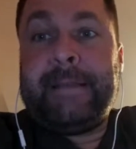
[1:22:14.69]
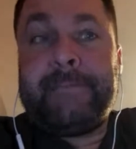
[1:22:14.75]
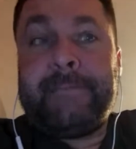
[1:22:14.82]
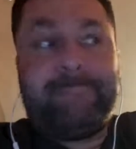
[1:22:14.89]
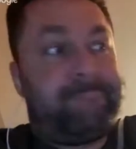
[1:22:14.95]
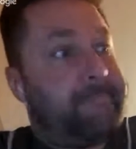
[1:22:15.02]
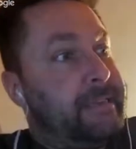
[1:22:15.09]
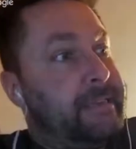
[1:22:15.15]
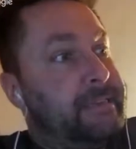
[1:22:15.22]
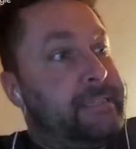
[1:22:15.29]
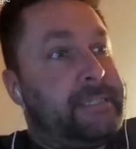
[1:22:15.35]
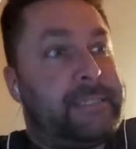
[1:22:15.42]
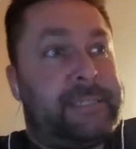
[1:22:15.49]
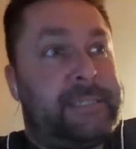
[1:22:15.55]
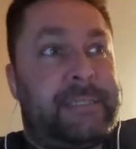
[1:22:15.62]

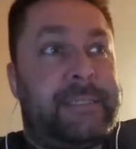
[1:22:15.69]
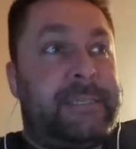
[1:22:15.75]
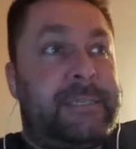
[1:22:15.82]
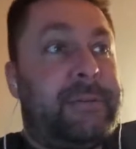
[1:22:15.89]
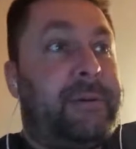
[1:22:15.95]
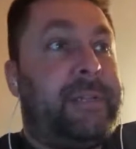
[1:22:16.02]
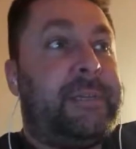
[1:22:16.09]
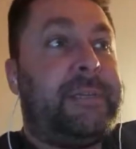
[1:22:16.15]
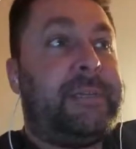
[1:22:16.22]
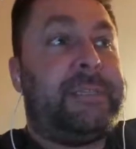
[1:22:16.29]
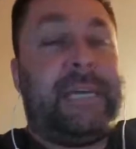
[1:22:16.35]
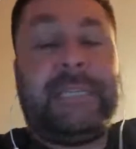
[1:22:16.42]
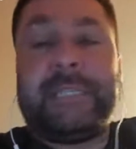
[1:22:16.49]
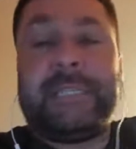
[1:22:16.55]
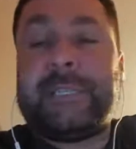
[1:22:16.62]
He's, he takes
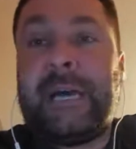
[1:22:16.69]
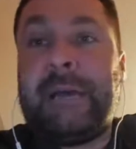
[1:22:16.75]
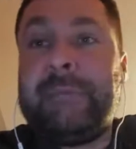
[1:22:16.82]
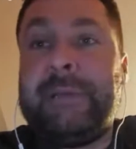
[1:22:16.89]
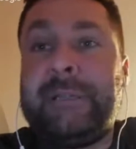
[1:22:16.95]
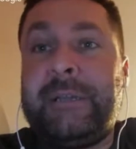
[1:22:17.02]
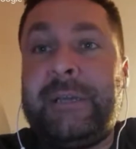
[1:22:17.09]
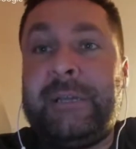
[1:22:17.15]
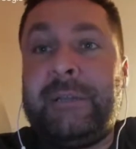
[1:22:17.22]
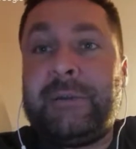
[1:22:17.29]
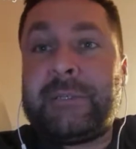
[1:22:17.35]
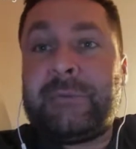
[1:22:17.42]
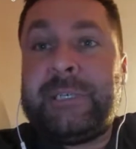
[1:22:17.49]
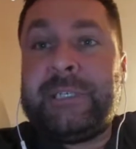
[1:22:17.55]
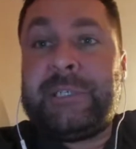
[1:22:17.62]
his time. He knows what
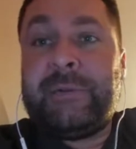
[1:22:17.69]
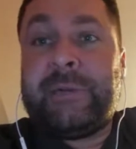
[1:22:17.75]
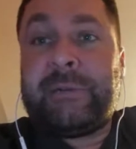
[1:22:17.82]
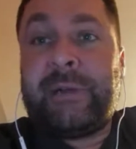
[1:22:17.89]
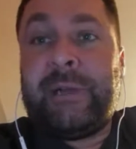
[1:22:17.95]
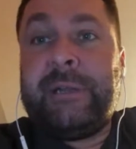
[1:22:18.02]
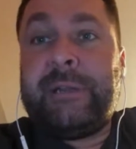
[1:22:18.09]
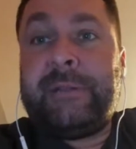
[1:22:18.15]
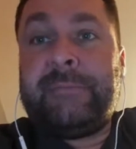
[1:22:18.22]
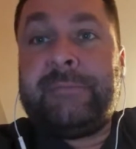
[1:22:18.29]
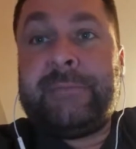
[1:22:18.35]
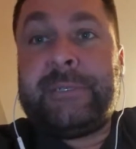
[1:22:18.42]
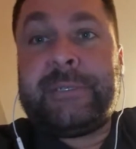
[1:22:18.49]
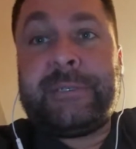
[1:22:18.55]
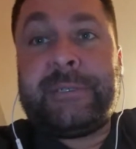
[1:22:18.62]
he's doing, right? So.